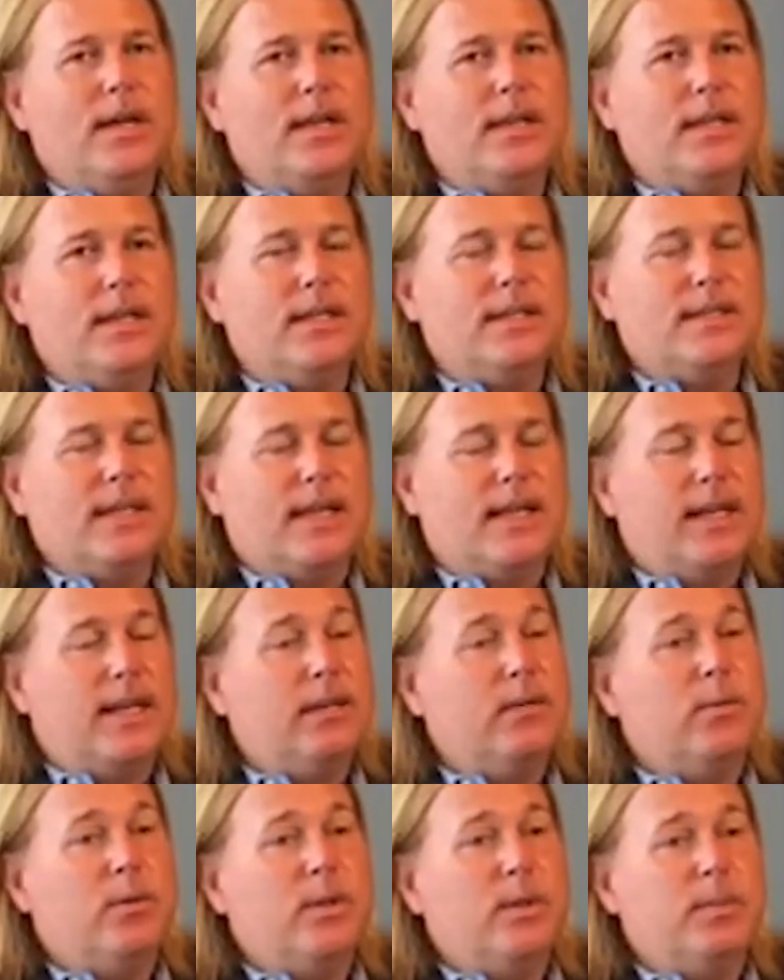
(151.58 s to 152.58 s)
I think it's kind of
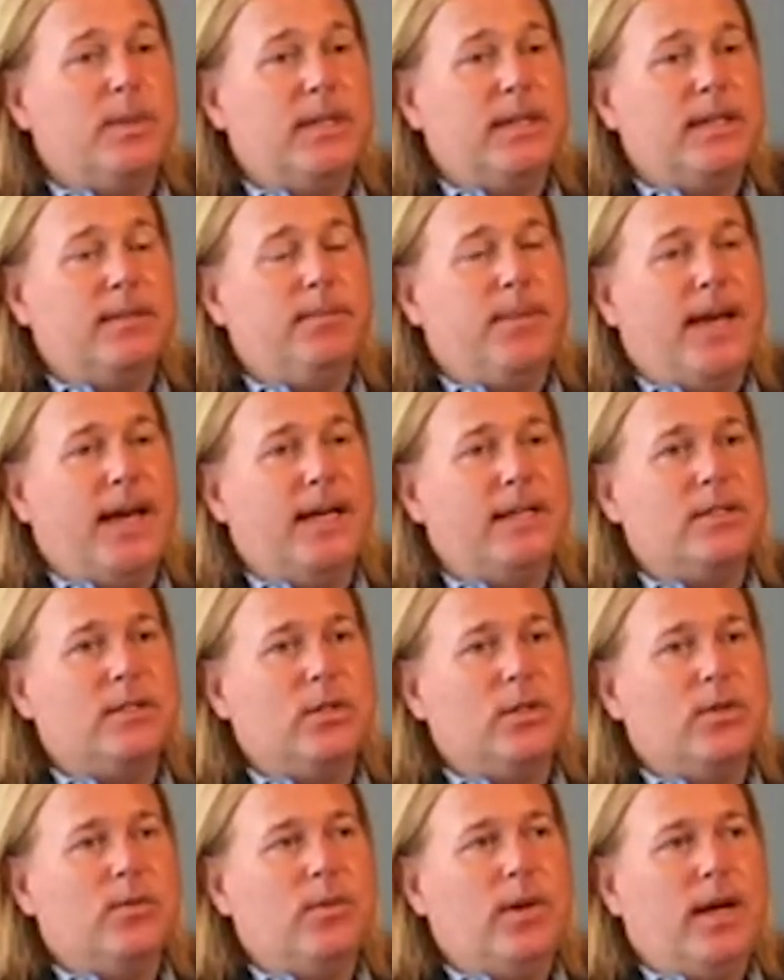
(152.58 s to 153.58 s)
had a really big impact. You
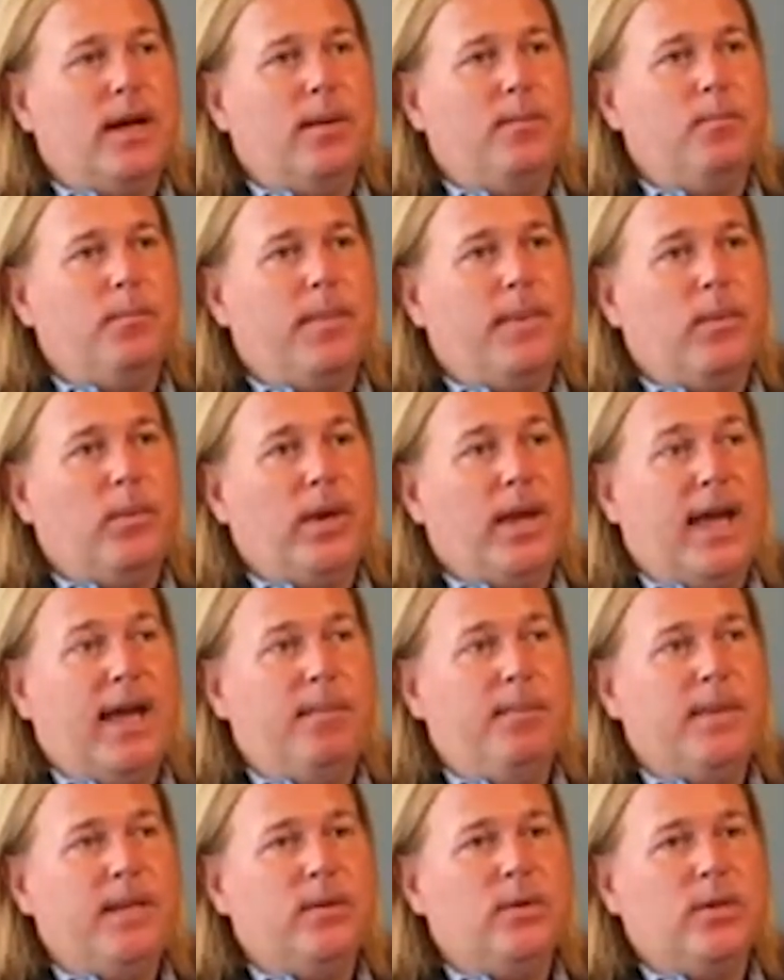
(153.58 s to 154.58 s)
know, we
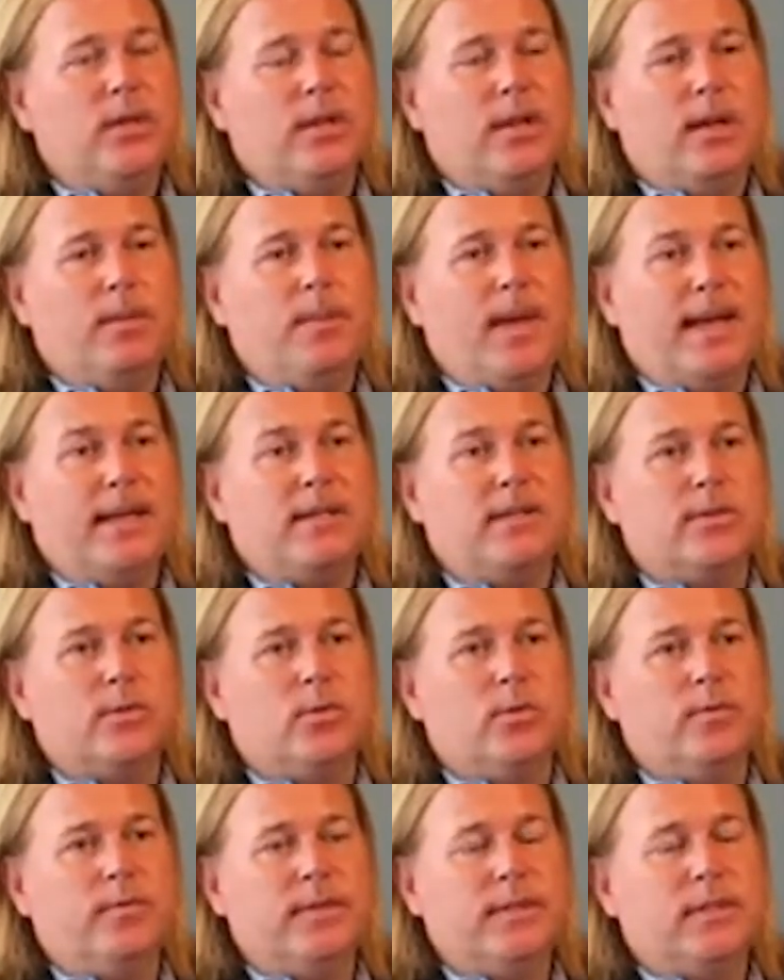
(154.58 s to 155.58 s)
have been doing a lot of
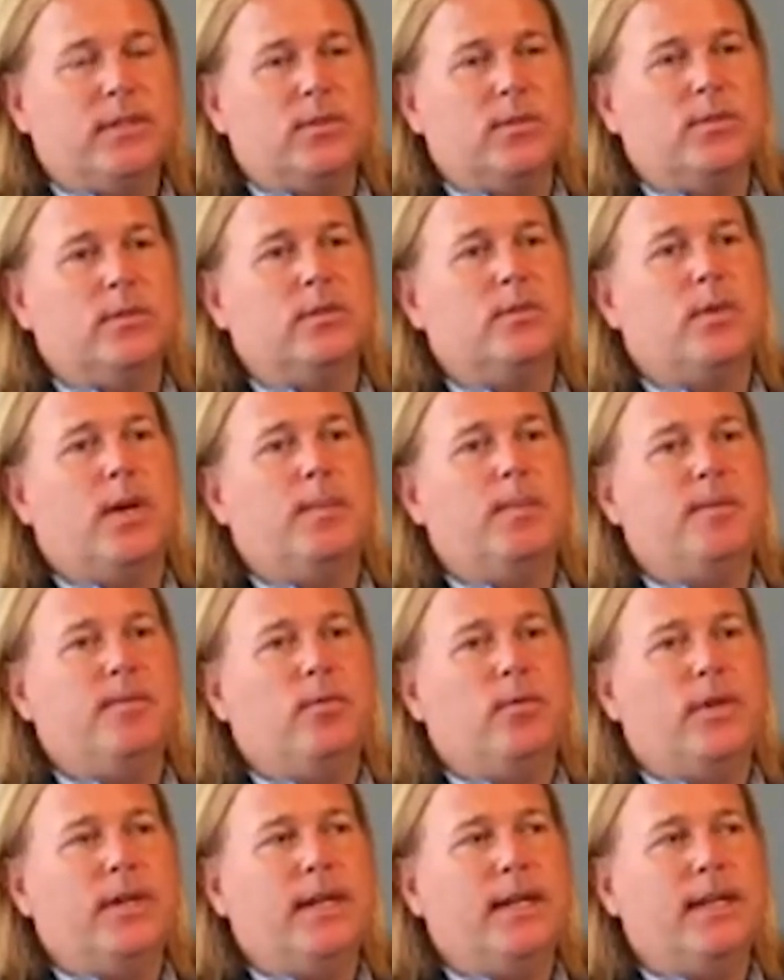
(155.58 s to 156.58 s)
back-to-school physicals right
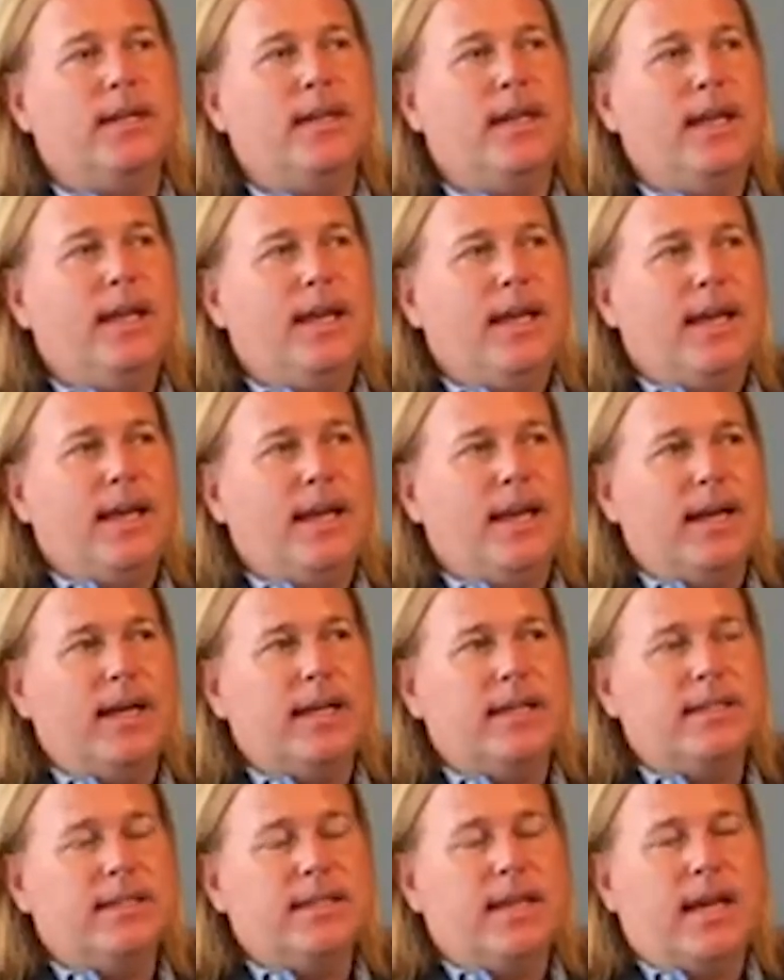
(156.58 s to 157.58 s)
beforehand. And I
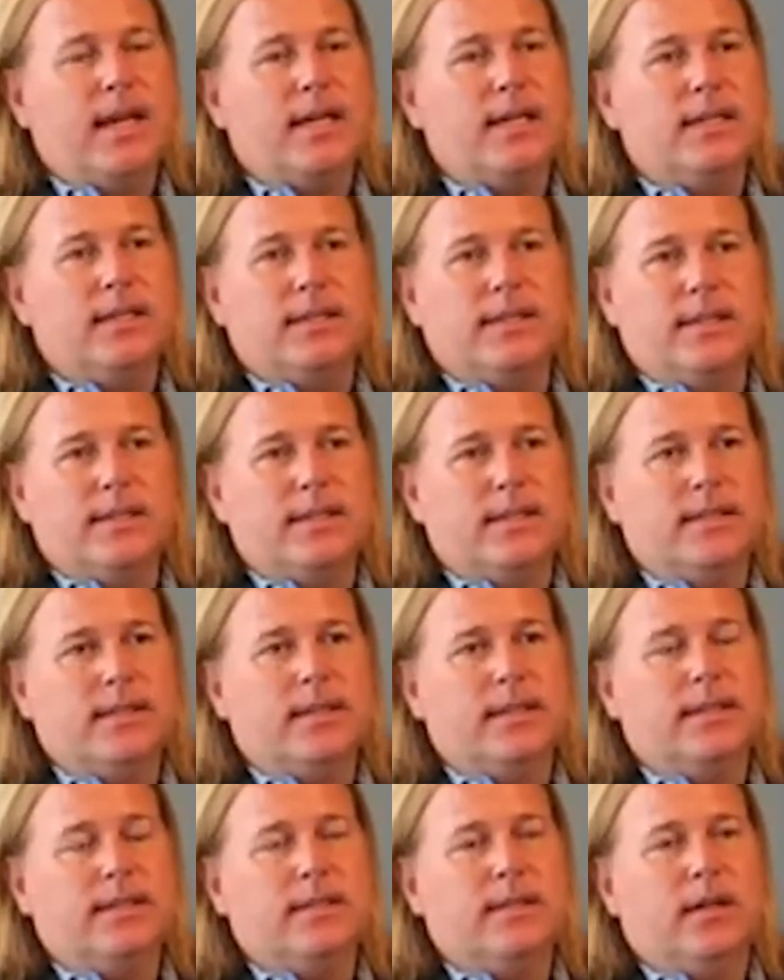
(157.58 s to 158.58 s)
could say I
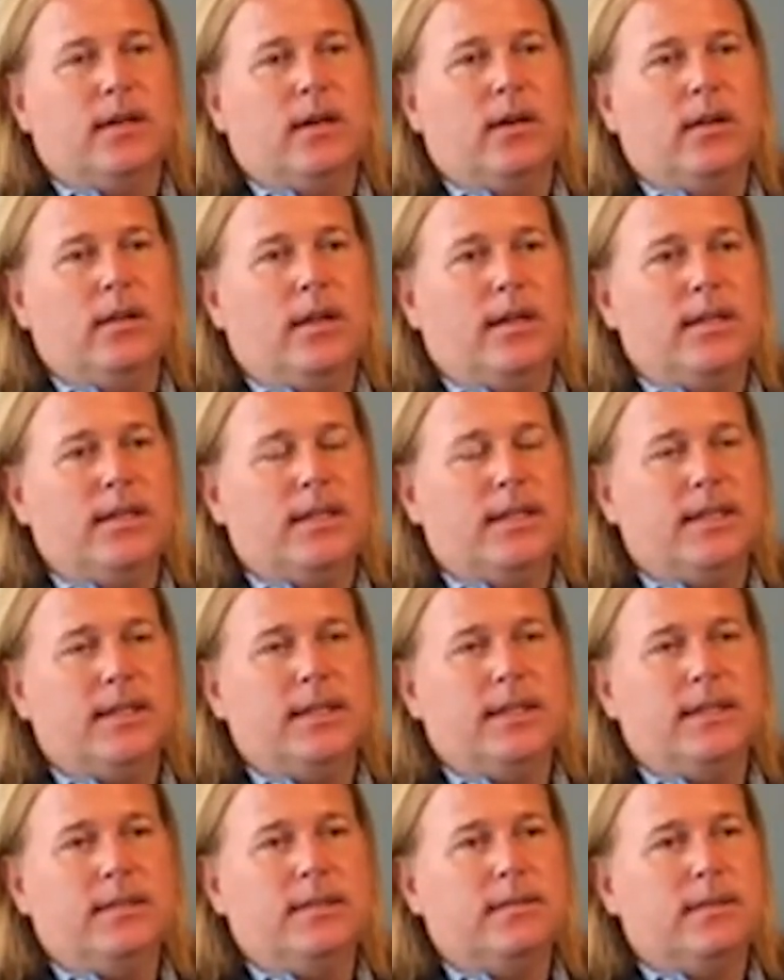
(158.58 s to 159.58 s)
consistently saw a lot of
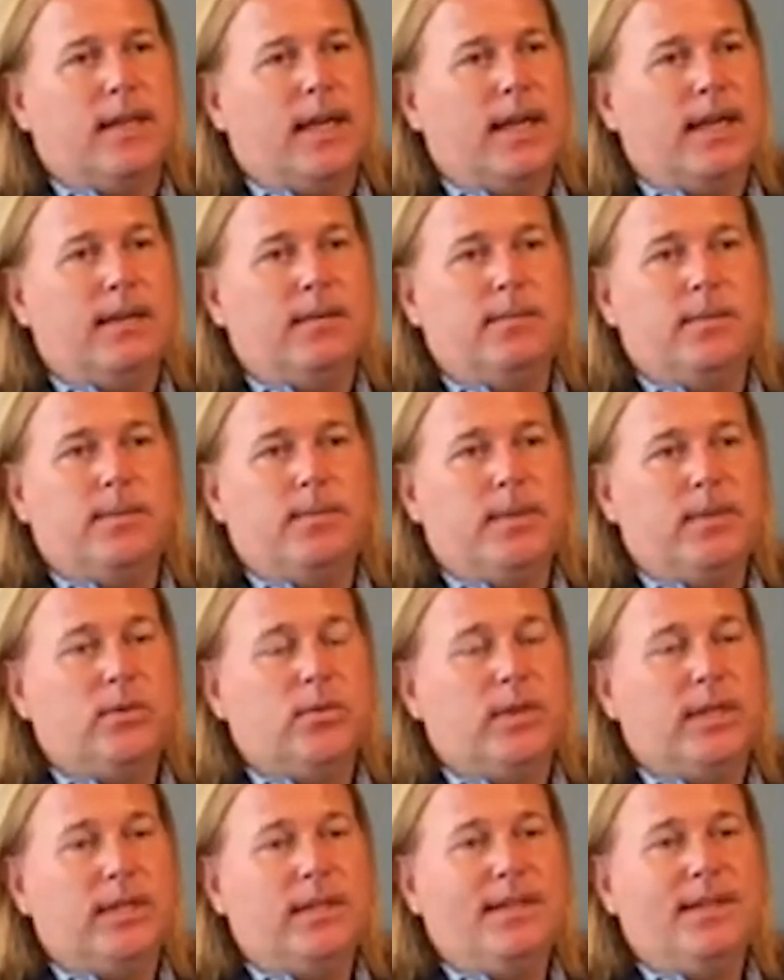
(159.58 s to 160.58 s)
kids gain
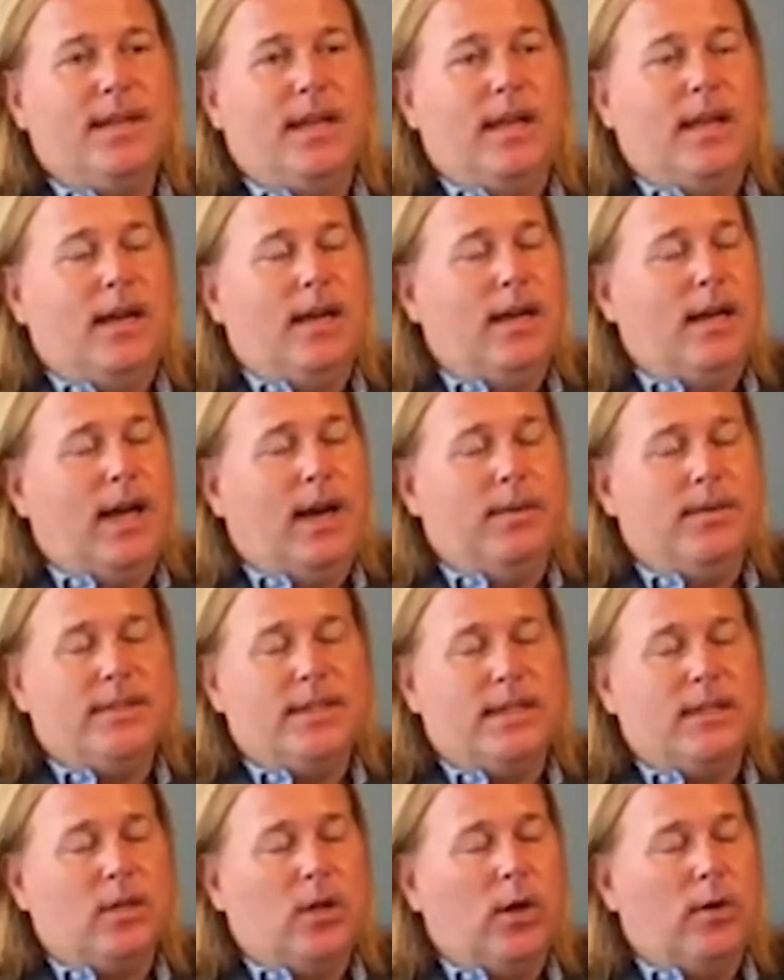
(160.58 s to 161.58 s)
between, I would
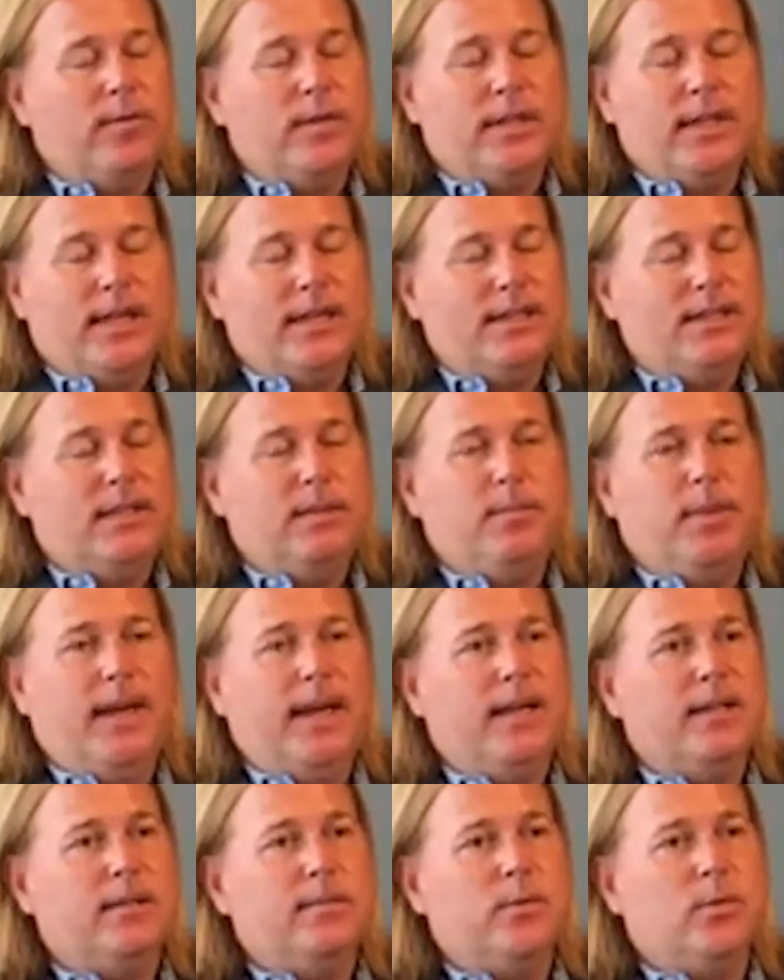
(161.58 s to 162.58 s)
say, the COVID-19
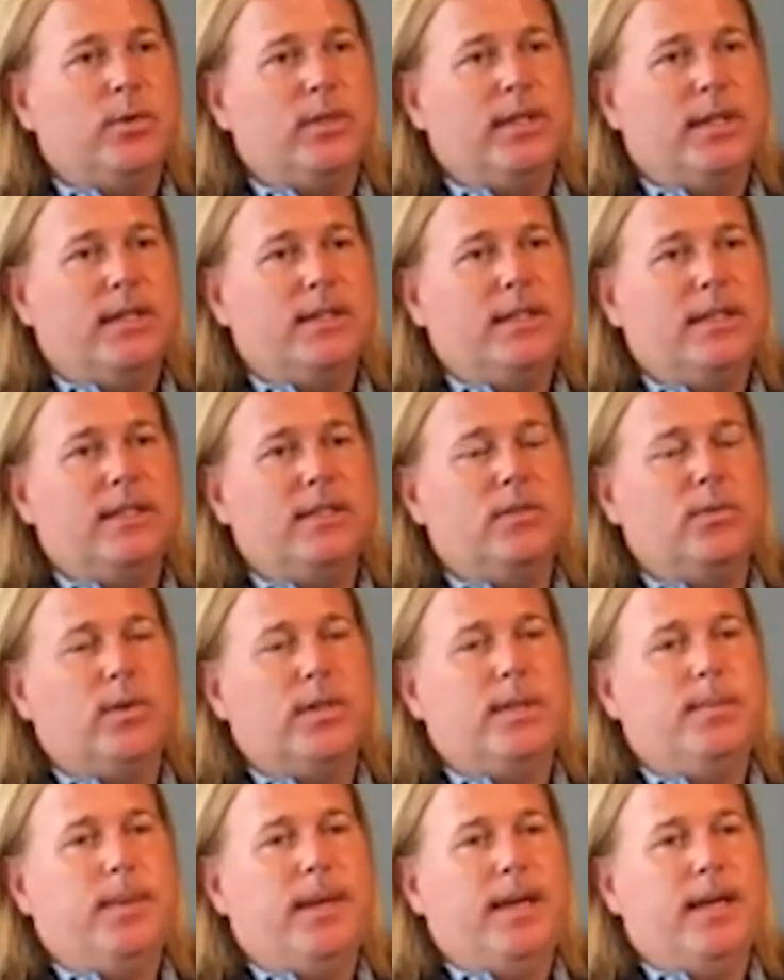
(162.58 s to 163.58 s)
pounds, between 19 and
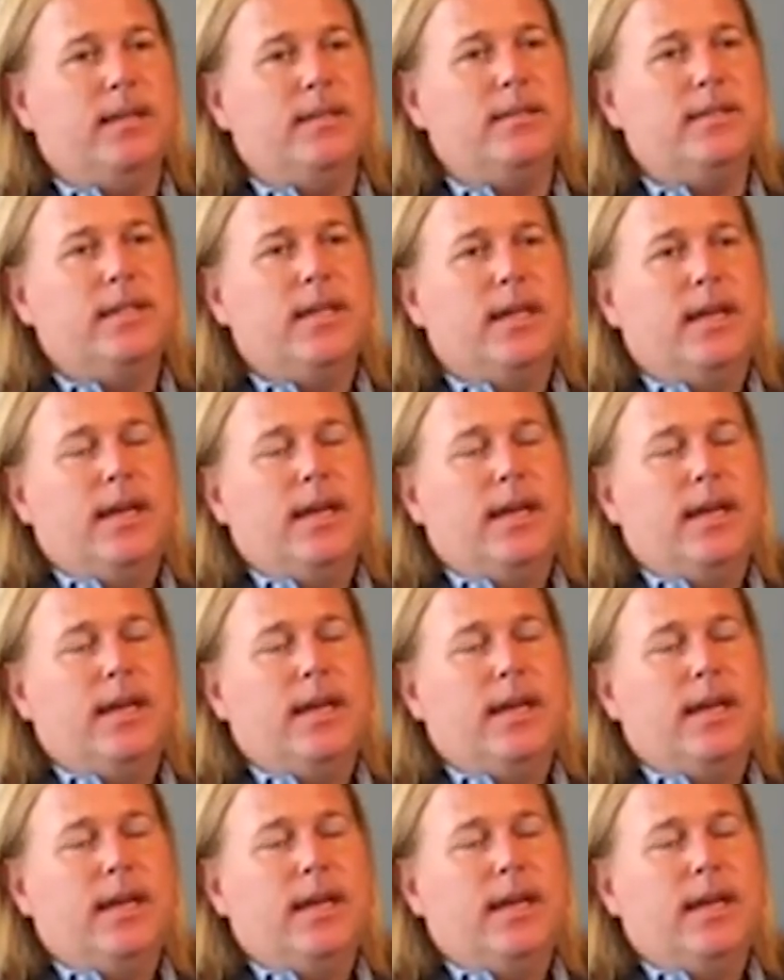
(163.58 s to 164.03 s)
20 pounds.